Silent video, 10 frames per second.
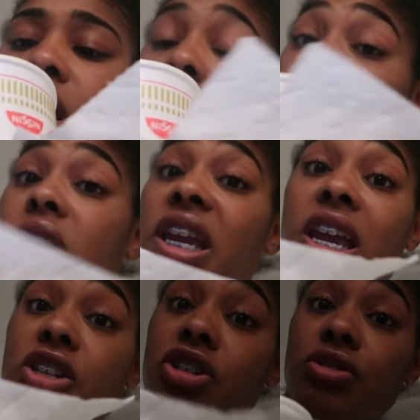I really
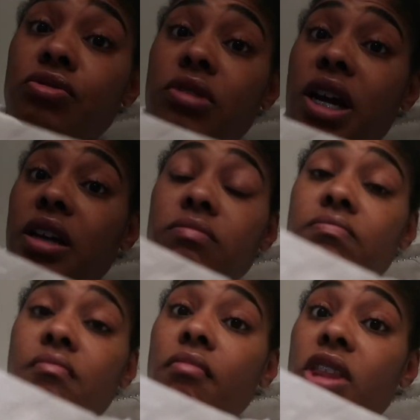can't chew, like,
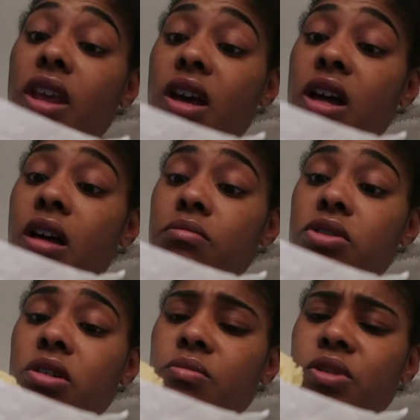
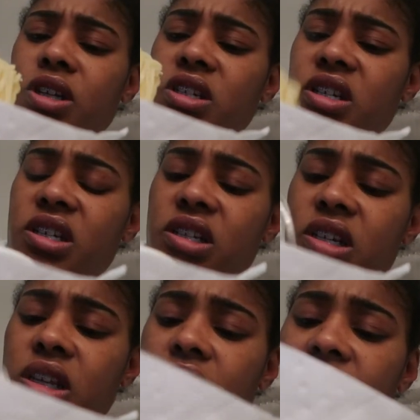so I'm really just
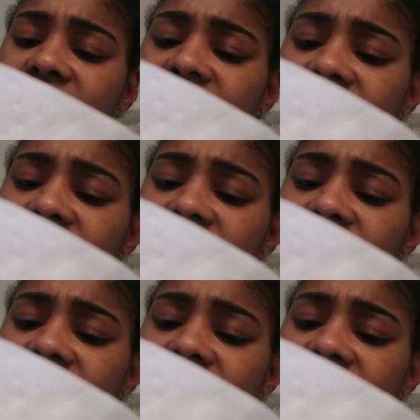like